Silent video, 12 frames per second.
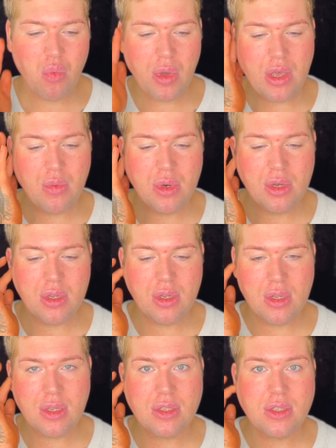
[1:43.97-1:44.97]
we
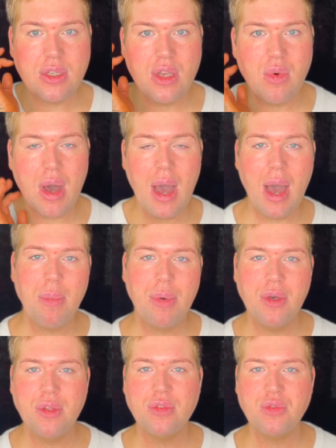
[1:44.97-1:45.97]
will see what
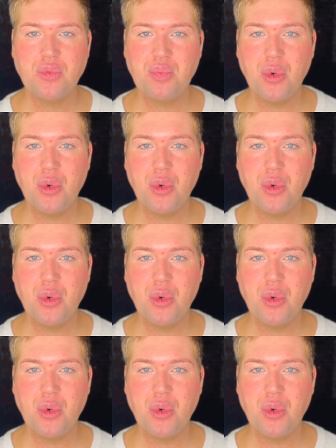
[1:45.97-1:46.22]
happens,